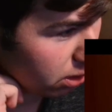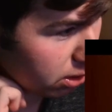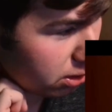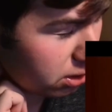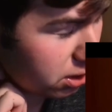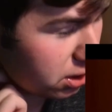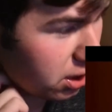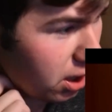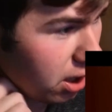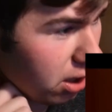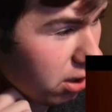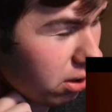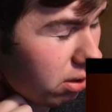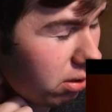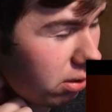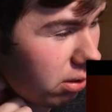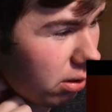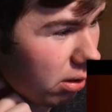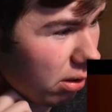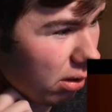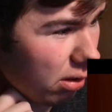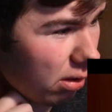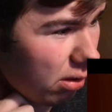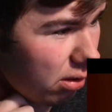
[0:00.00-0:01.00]
So
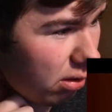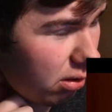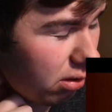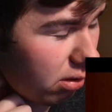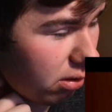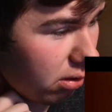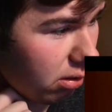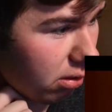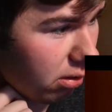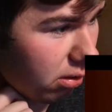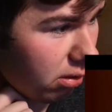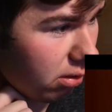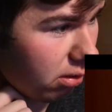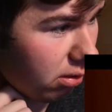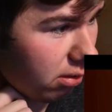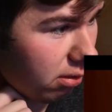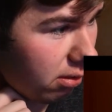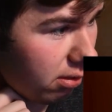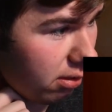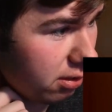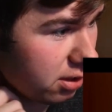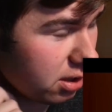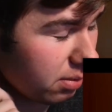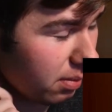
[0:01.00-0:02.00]

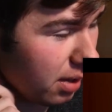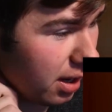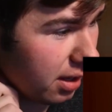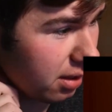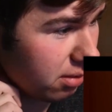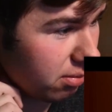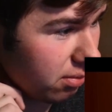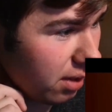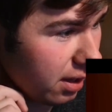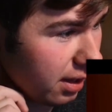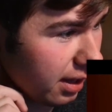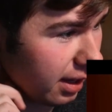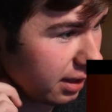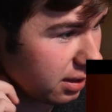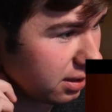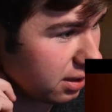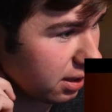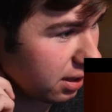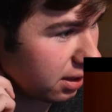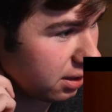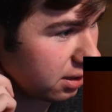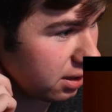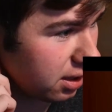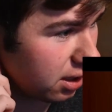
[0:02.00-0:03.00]
my guess
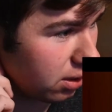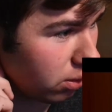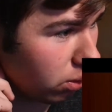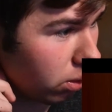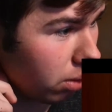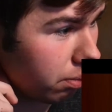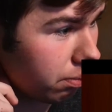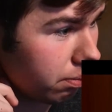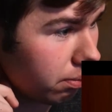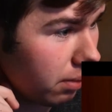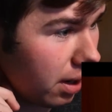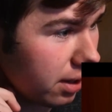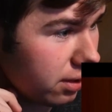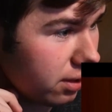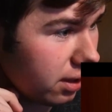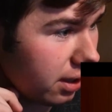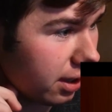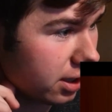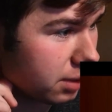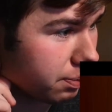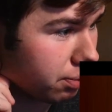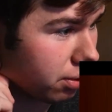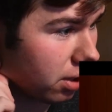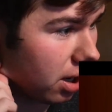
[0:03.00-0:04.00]
is my
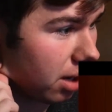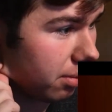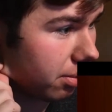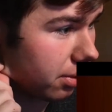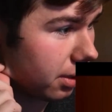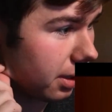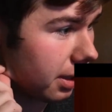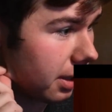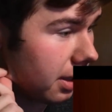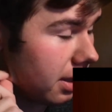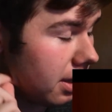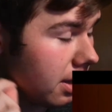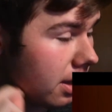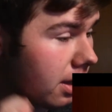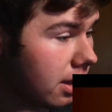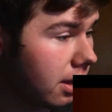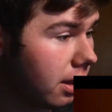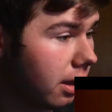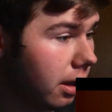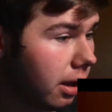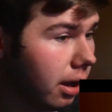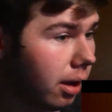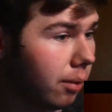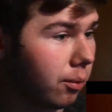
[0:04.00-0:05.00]
thing is probably
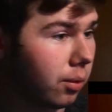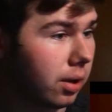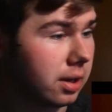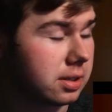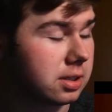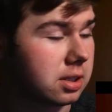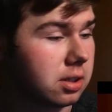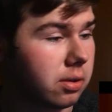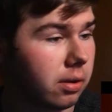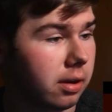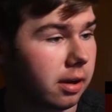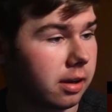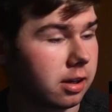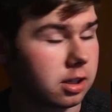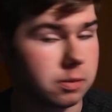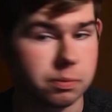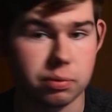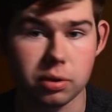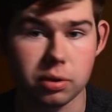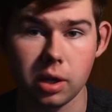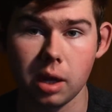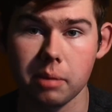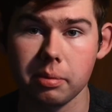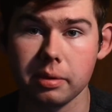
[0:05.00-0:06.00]
why is it going on is
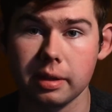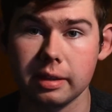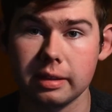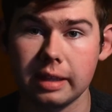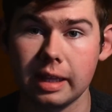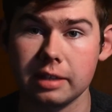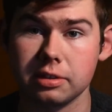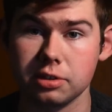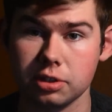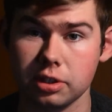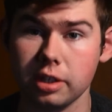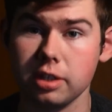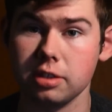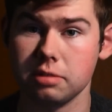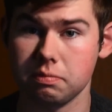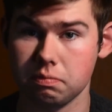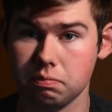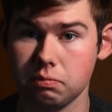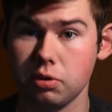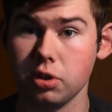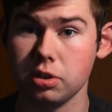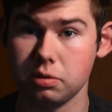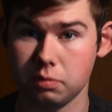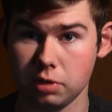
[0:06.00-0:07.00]
probably that she's
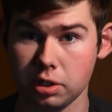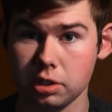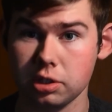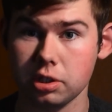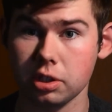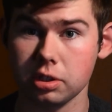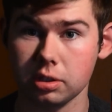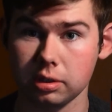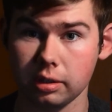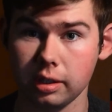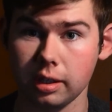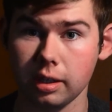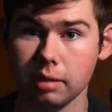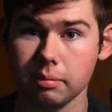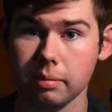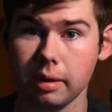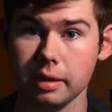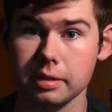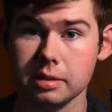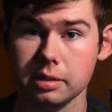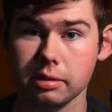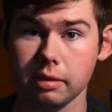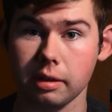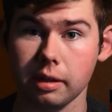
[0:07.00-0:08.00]
leading
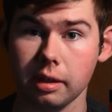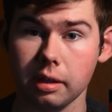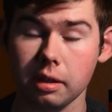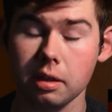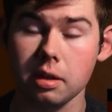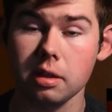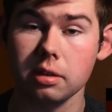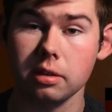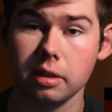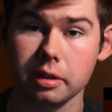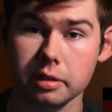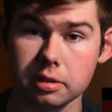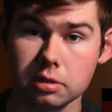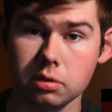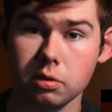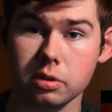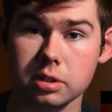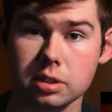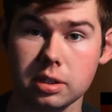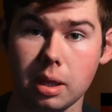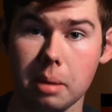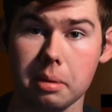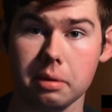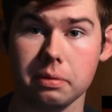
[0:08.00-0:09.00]
basically the new
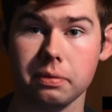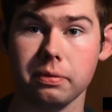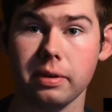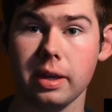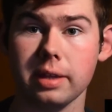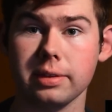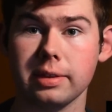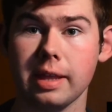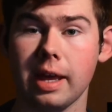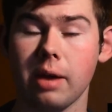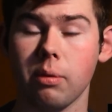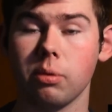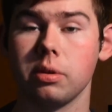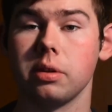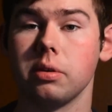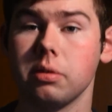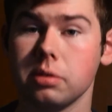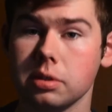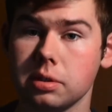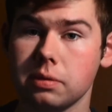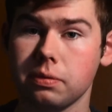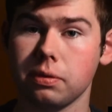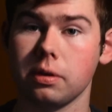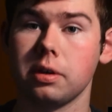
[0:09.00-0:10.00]
Islamic faith that when it
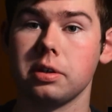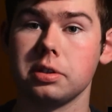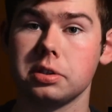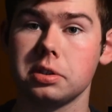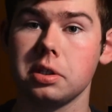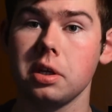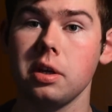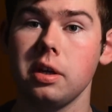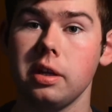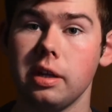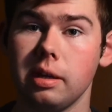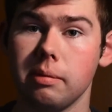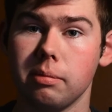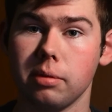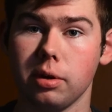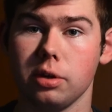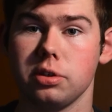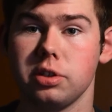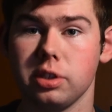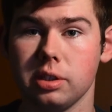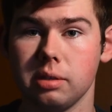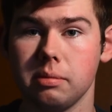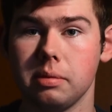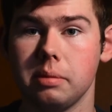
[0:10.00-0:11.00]
was first
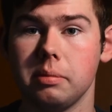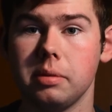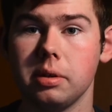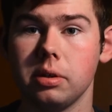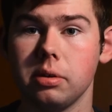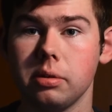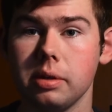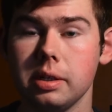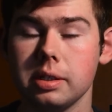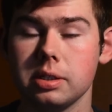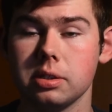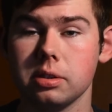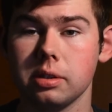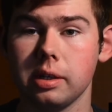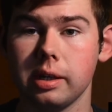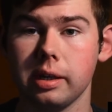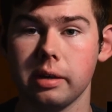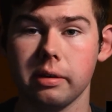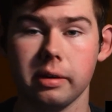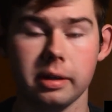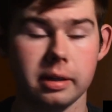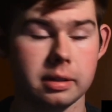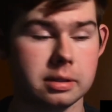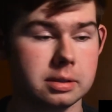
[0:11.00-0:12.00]
emerging in the Middle Eastern
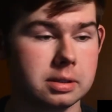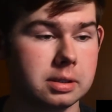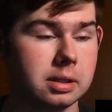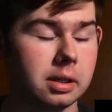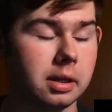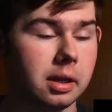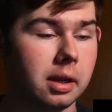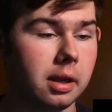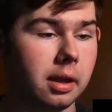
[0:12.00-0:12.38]
areas.